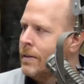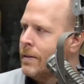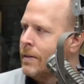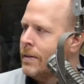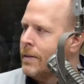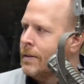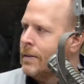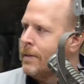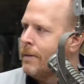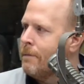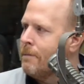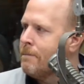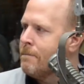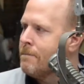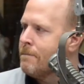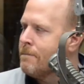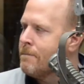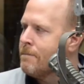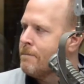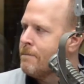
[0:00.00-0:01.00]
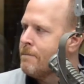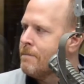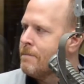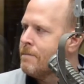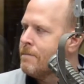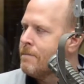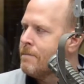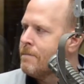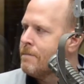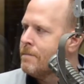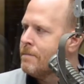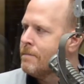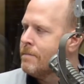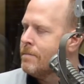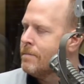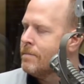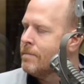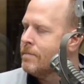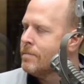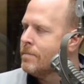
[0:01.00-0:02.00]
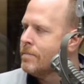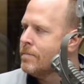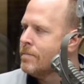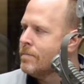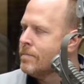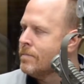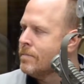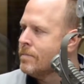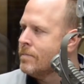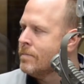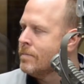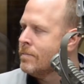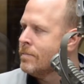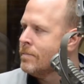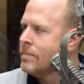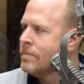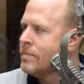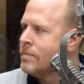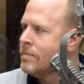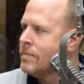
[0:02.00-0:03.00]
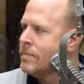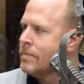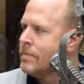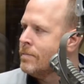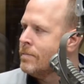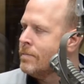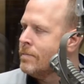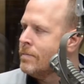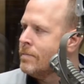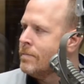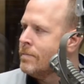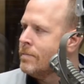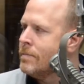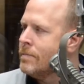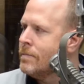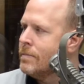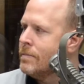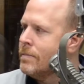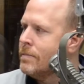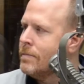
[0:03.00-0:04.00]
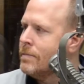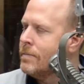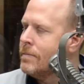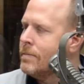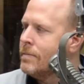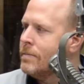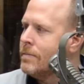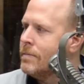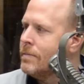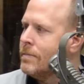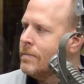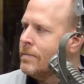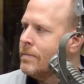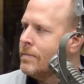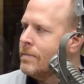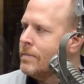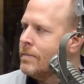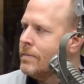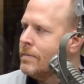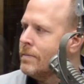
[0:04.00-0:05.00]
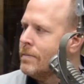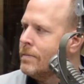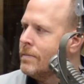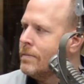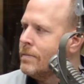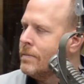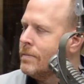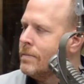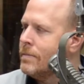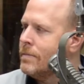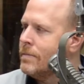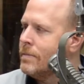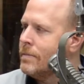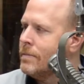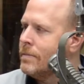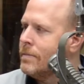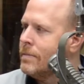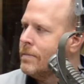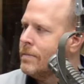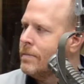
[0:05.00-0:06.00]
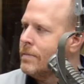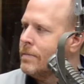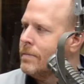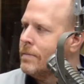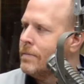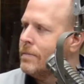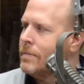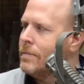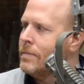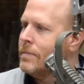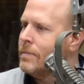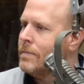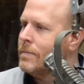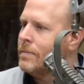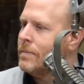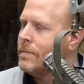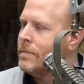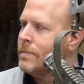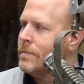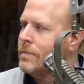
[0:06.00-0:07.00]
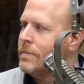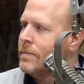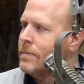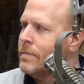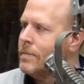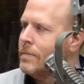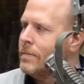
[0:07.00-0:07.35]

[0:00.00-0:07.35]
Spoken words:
[no speech]